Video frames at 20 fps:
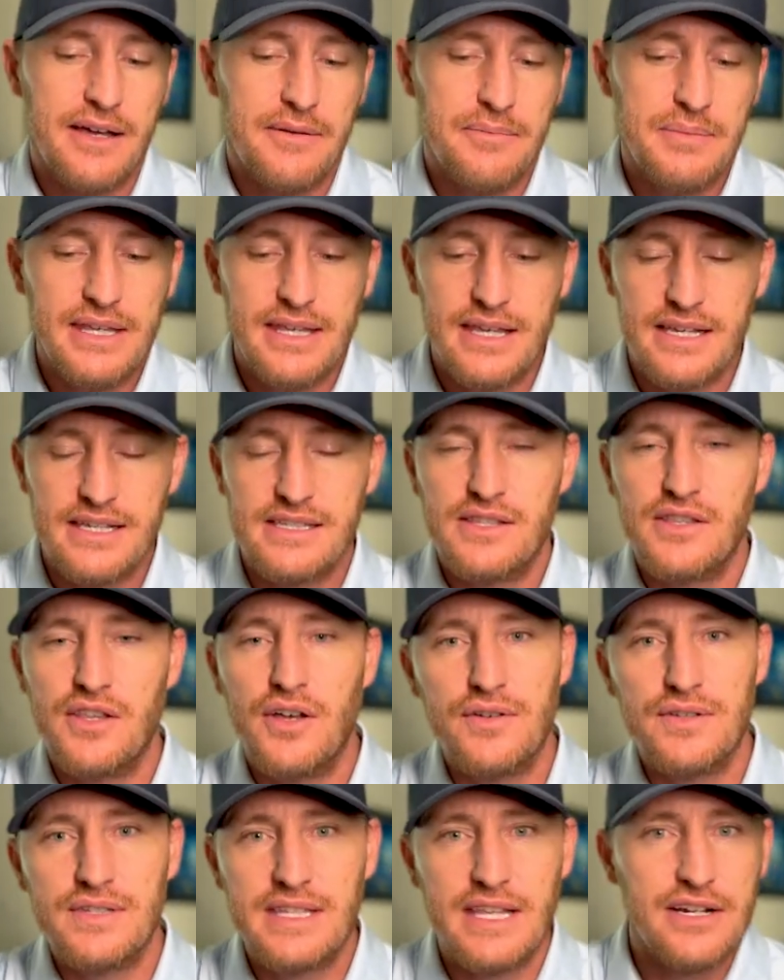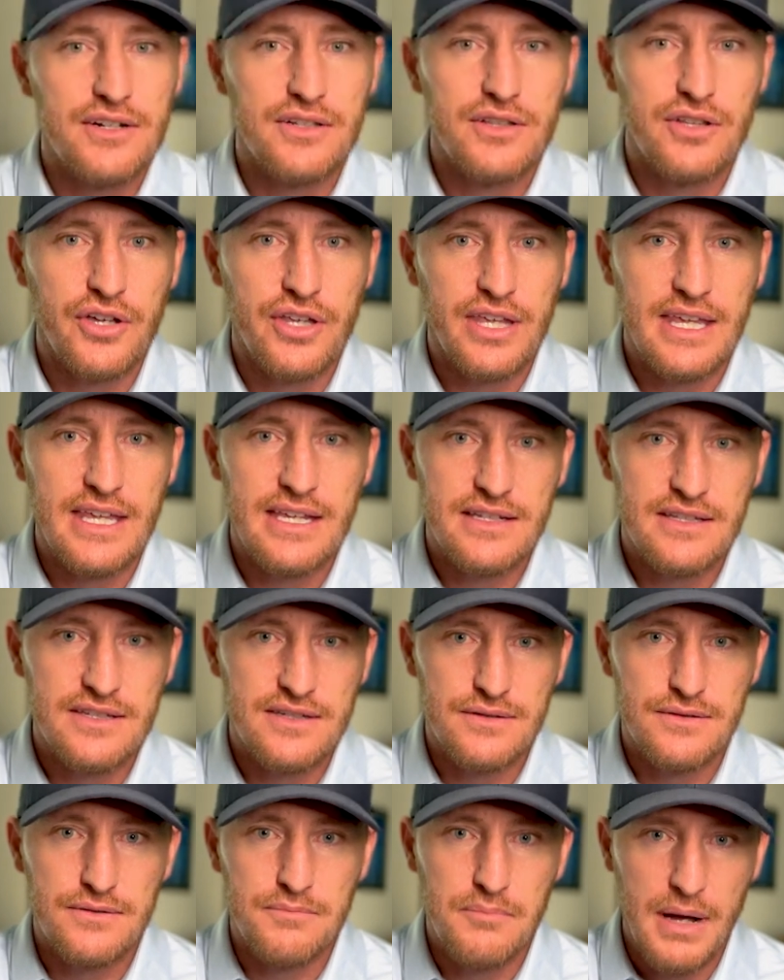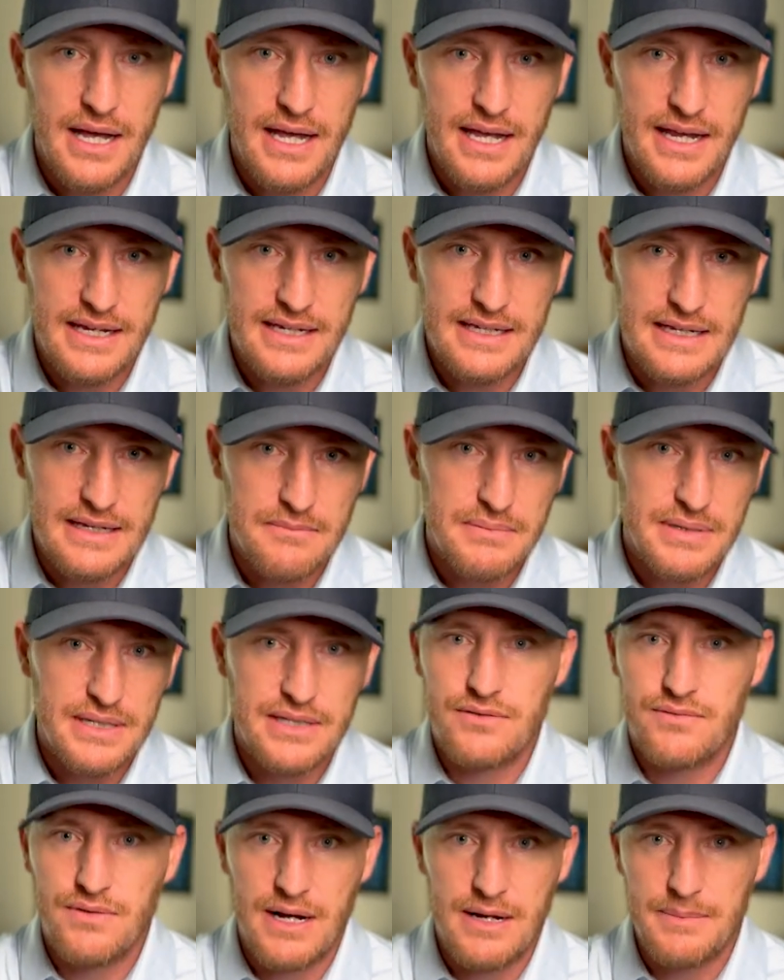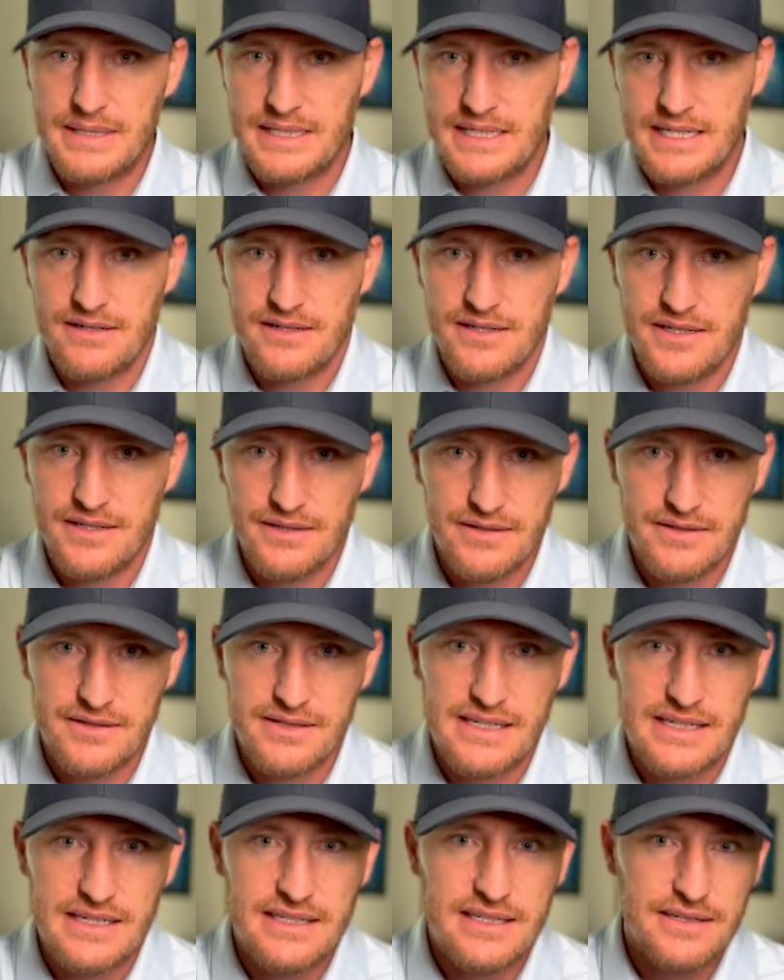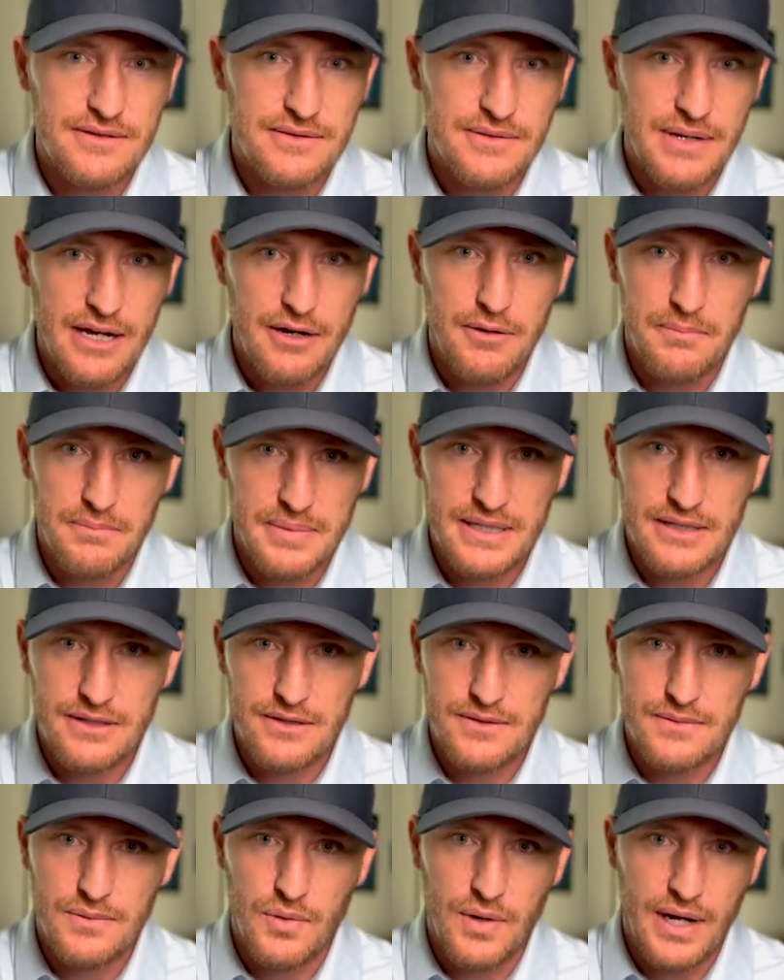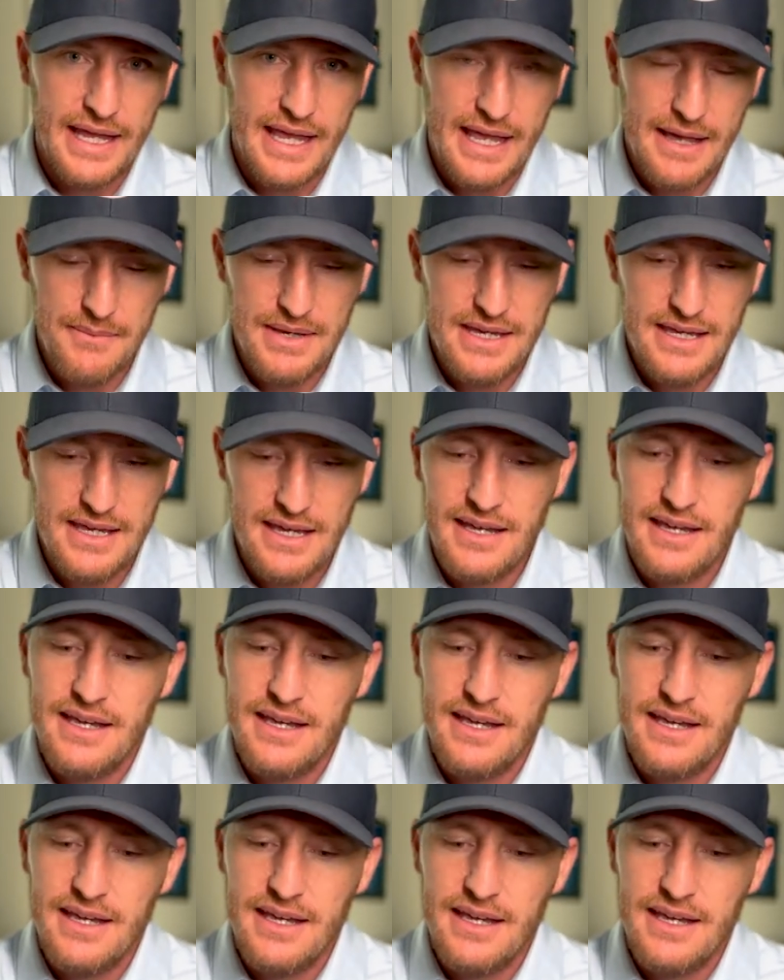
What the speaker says: because those that are looking to mine and build raw materials to help build Miami,